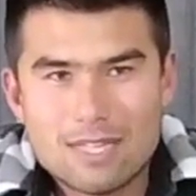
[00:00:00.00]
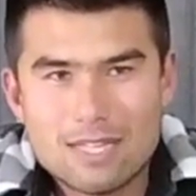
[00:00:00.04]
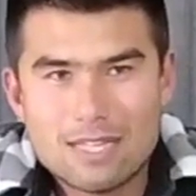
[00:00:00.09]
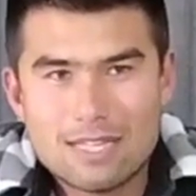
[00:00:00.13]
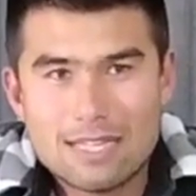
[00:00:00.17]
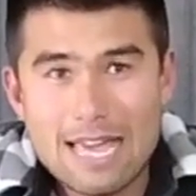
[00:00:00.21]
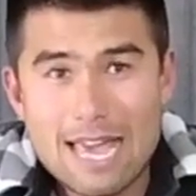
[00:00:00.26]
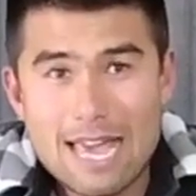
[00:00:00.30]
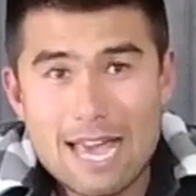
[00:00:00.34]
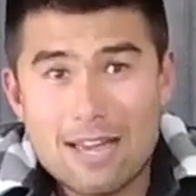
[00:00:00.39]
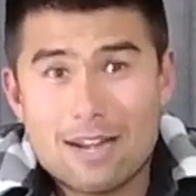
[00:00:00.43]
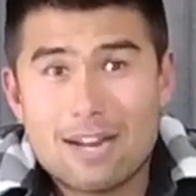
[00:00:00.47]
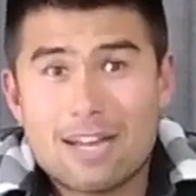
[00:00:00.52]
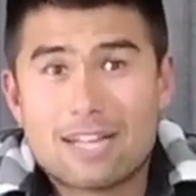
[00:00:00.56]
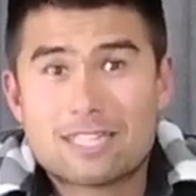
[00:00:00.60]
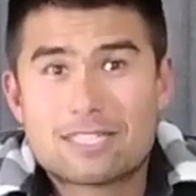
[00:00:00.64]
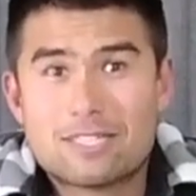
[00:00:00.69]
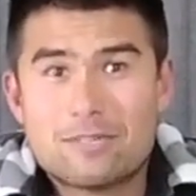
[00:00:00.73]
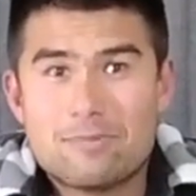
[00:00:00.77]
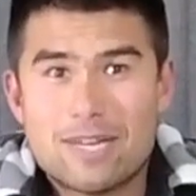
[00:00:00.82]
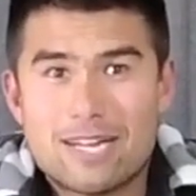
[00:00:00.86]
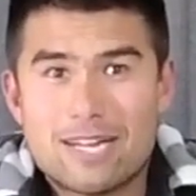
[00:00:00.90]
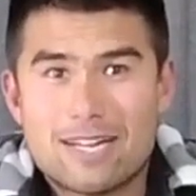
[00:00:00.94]
yeah, and I
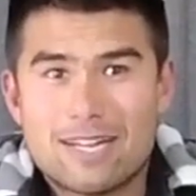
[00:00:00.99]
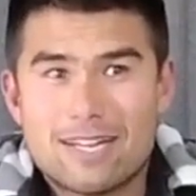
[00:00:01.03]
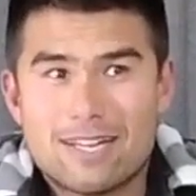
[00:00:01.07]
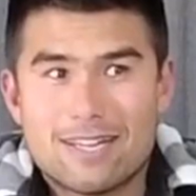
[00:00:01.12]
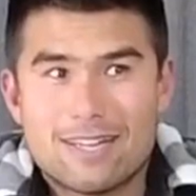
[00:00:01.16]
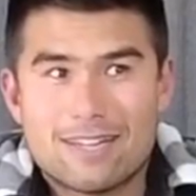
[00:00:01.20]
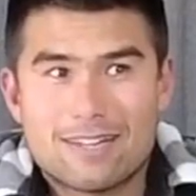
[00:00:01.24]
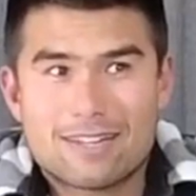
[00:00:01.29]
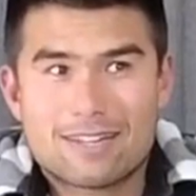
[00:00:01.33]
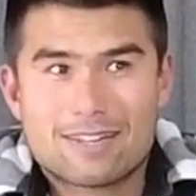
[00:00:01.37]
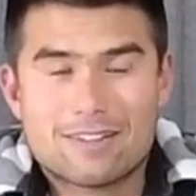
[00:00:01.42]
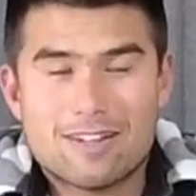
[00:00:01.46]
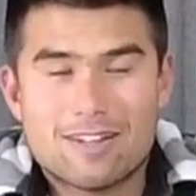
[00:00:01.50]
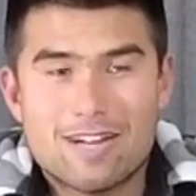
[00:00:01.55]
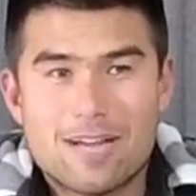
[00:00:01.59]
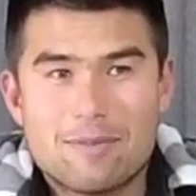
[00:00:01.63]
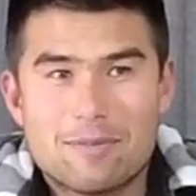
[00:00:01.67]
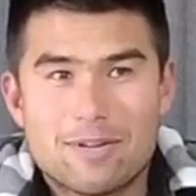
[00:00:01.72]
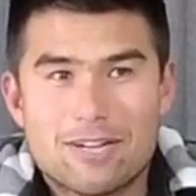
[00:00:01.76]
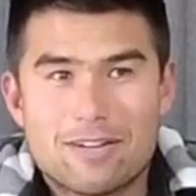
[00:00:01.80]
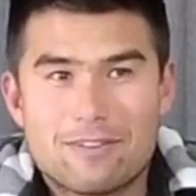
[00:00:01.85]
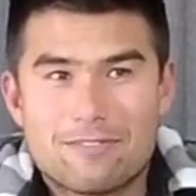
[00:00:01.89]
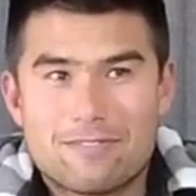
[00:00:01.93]
actually met a
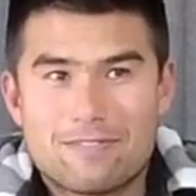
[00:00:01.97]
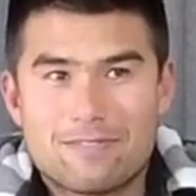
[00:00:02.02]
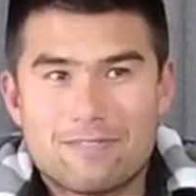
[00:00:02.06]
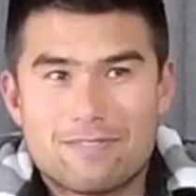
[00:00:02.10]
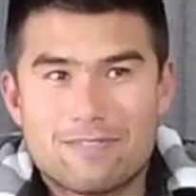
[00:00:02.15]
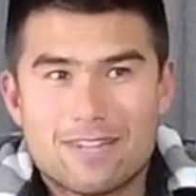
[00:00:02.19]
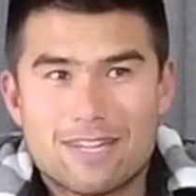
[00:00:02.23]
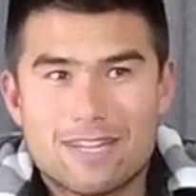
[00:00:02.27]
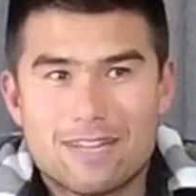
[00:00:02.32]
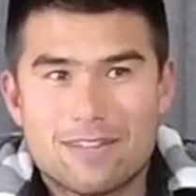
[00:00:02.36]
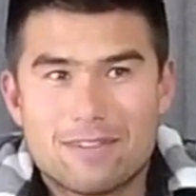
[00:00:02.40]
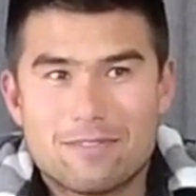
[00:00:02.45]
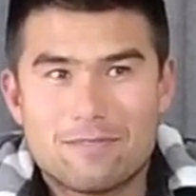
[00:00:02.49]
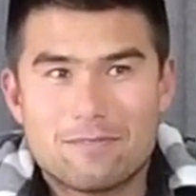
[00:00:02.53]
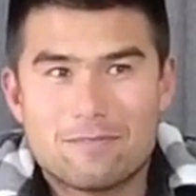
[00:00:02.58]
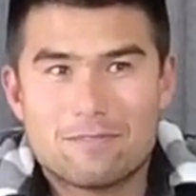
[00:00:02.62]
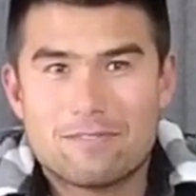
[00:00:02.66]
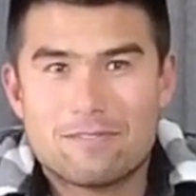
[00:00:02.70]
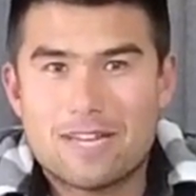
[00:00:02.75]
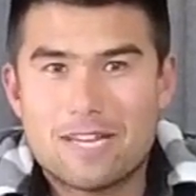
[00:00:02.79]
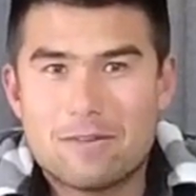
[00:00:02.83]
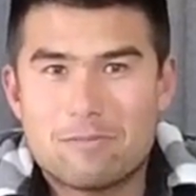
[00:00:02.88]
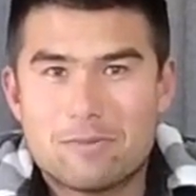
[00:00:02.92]
climber, a
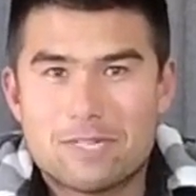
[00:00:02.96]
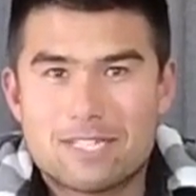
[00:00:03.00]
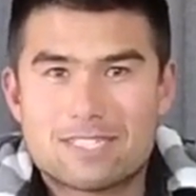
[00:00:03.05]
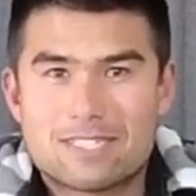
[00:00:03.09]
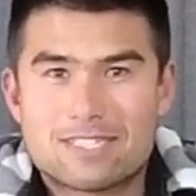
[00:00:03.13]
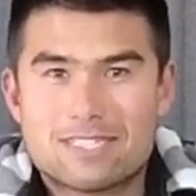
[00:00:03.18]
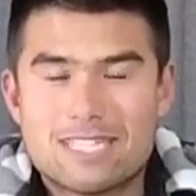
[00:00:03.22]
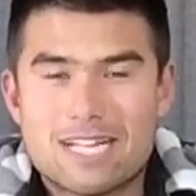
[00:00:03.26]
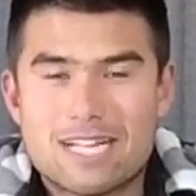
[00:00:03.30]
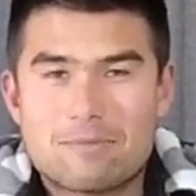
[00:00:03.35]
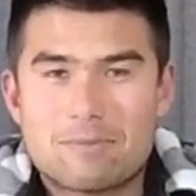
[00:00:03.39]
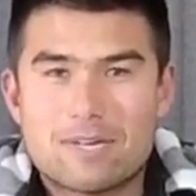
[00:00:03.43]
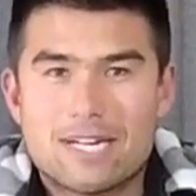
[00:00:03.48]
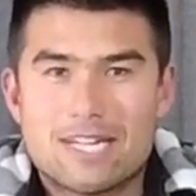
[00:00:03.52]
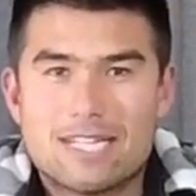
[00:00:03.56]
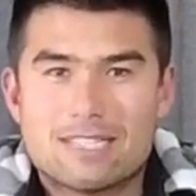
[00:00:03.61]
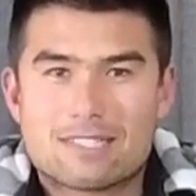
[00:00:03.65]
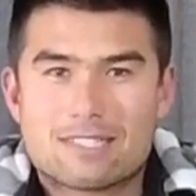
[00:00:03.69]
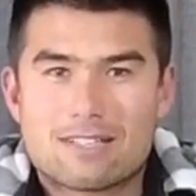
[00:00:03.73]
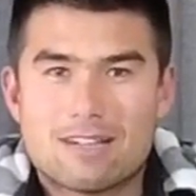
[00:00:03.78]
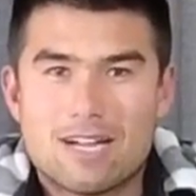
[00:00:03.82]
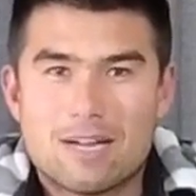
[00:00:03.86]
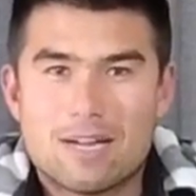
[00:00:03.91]
famous
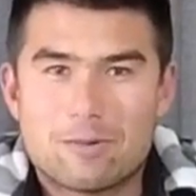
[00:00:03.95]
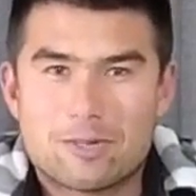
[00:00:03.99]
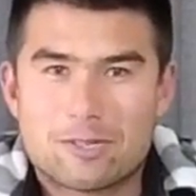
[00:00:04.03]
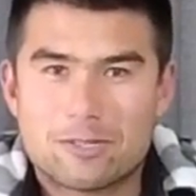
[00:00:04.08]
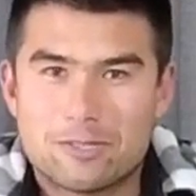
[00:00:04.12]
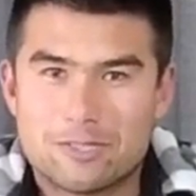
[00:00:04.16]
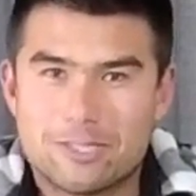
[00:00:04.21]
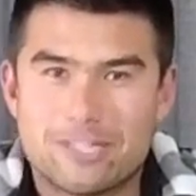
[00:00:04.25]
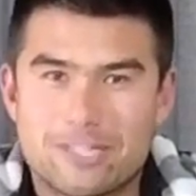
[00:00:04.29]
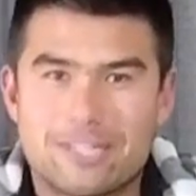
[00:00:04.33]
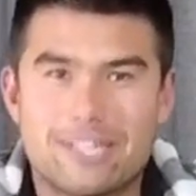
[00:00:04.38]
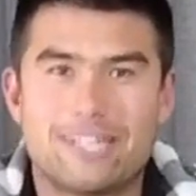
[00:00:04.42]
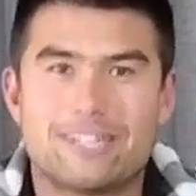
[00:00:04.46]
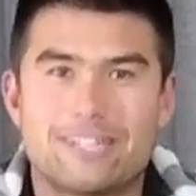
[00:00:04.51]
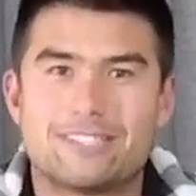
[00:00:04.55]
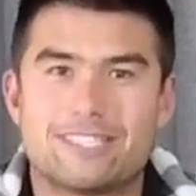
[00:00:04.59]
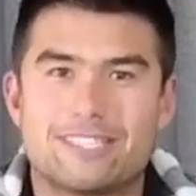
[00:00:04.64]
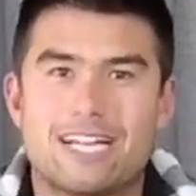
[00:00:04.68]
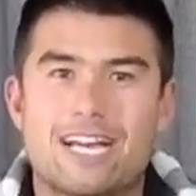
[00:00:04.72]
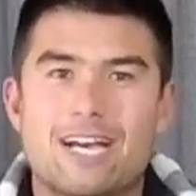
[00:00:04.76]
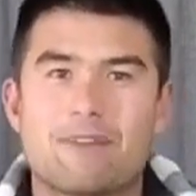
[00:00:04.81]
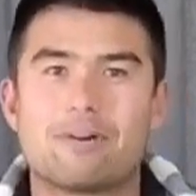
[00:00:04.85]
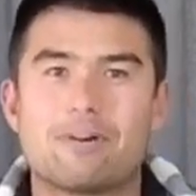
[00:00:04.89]
Japanese climber called Yuri
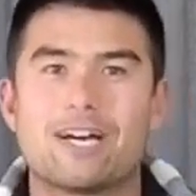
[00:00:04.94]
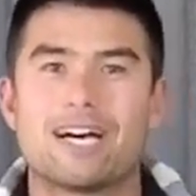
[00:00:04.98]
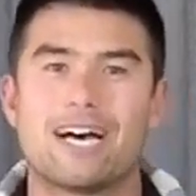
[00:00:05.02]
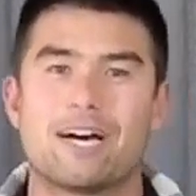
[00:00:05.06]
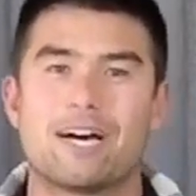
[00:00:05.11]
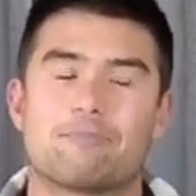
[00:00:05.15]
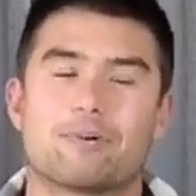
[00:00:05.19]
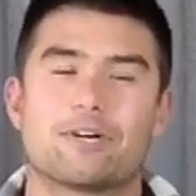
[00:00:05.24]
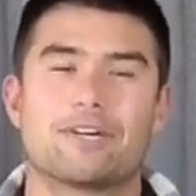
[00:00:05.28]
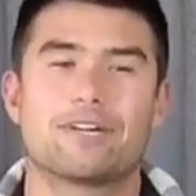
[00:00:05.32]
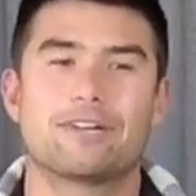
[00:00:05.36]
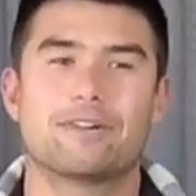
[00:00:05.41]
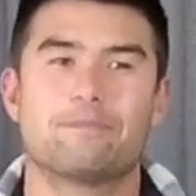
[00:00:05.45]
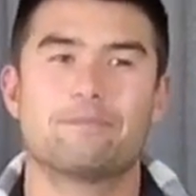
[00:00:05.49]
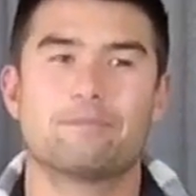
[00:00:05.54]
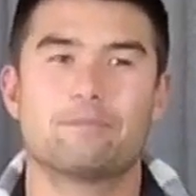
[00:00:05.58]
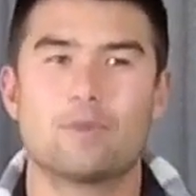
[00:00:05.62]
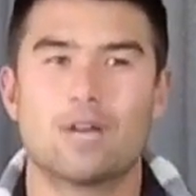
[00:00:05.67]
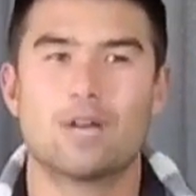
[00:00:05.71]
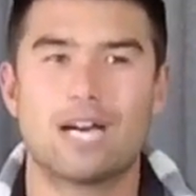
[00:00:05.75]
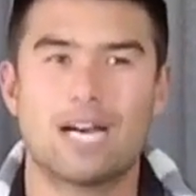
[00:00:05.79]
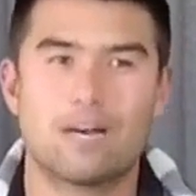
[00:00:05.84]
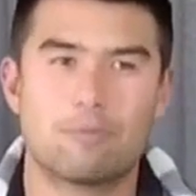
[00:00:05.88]
Hirajama up
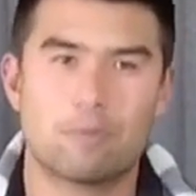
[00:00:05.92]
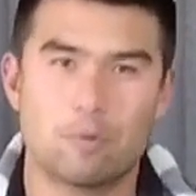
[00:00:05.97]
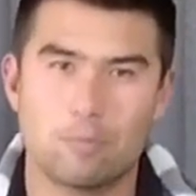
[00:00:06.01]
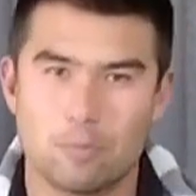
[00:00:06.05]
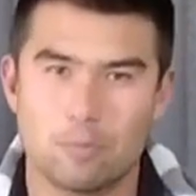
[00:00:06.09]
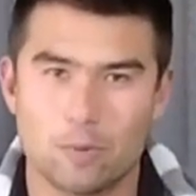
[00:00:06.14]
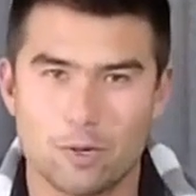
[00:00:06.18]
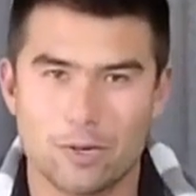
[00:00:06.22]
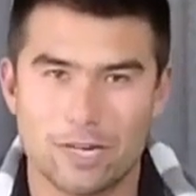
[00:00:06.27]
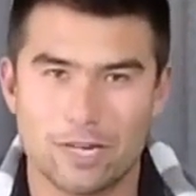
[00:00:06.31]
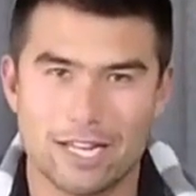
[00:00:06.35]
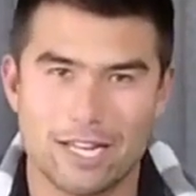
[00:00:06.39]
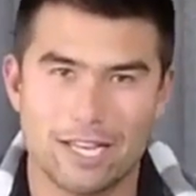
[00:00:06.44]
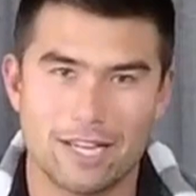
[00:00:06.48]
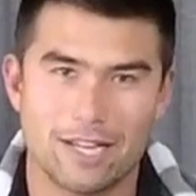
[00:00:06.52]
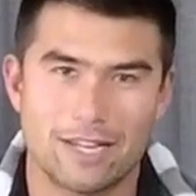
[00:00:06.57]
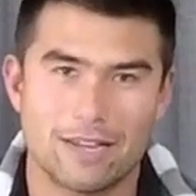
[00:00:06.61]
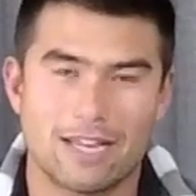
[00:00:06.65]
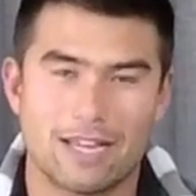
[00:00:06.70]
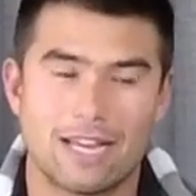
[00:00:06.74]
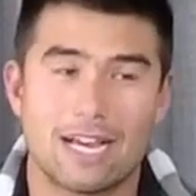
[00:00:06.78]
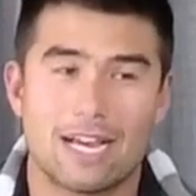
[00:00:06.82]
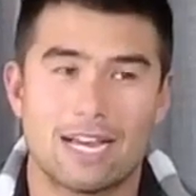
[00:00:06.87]
on
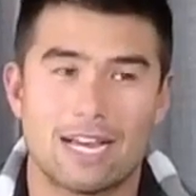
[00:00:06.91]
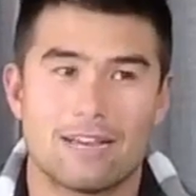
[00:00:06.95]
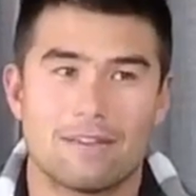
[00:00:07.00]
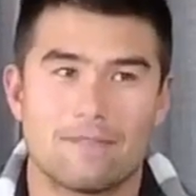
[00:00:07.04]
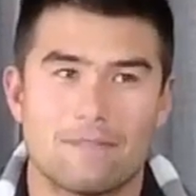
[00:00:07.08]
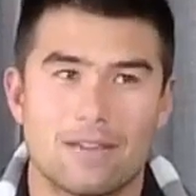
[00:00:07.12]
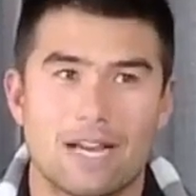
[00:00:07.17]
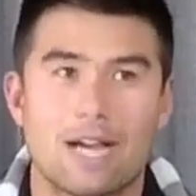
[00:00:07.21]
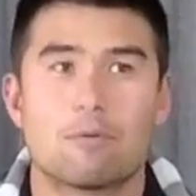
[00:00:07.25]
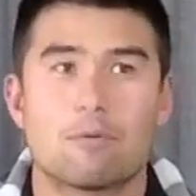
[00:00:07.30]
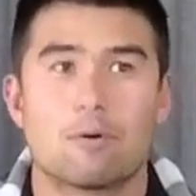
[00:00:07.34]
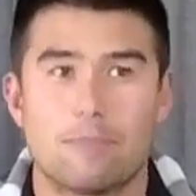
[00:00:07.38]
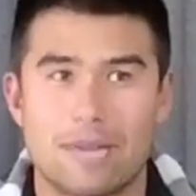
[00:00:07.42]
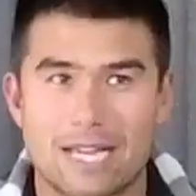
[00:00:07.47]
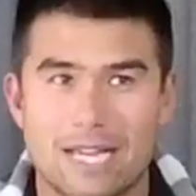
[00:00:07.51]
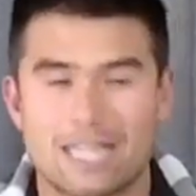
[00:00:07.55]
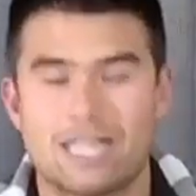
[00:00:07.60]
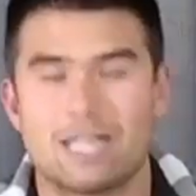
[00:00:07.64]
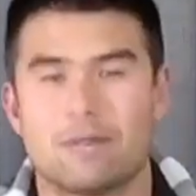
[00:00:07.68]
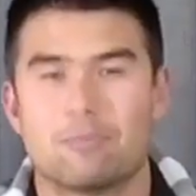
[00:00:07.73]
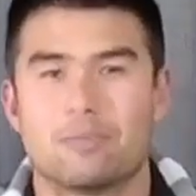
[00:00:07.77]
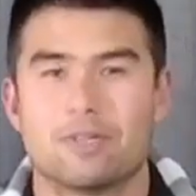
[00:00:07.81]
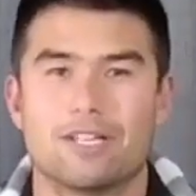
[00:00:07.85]
Borneo, up on
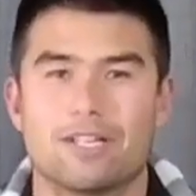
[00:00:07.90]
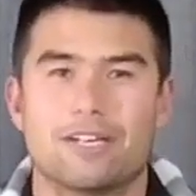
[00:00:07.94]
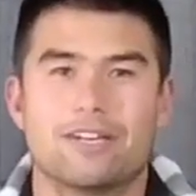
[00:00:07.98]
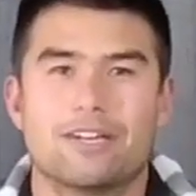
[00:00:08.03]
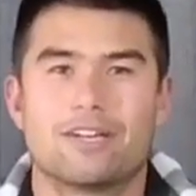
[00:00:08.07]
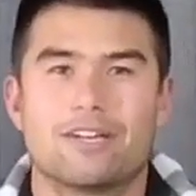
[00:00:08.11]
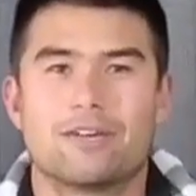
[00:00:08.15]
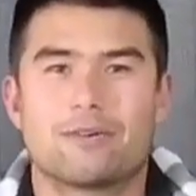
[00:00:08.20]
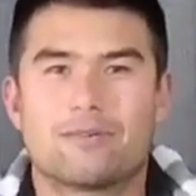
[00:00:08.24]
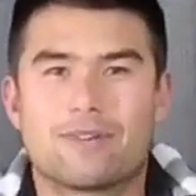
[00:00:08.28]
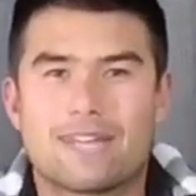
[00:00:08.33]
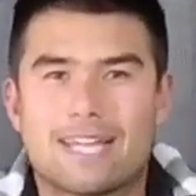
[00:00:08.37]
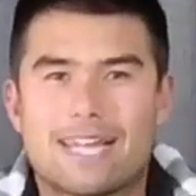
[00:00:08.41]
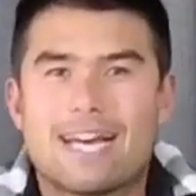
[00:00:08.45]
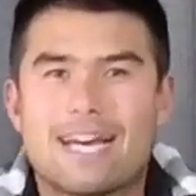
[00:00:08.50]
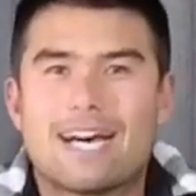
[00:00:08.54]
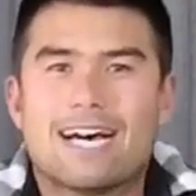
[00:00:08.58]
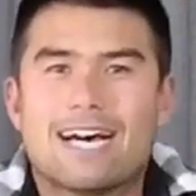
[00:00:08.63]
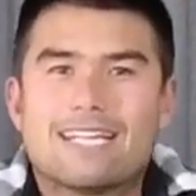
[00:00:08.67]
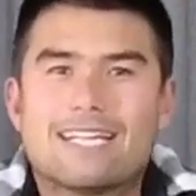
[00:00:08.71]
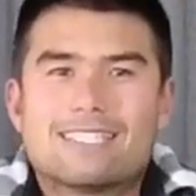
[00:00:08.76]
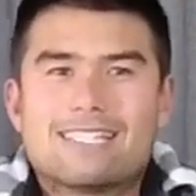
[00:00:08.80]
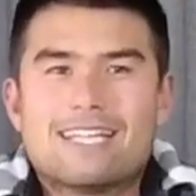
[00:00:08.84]
Mount Kinabalu at one of the
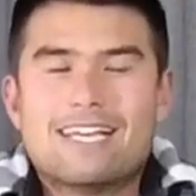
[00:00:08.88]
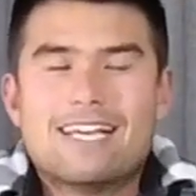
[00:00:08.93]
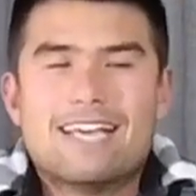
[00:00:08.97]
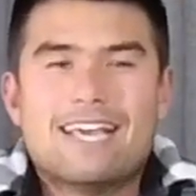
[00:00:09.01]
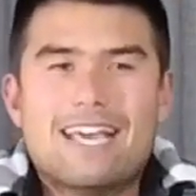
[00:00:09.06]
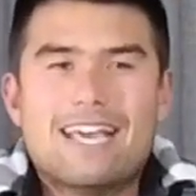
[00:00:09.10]
huts,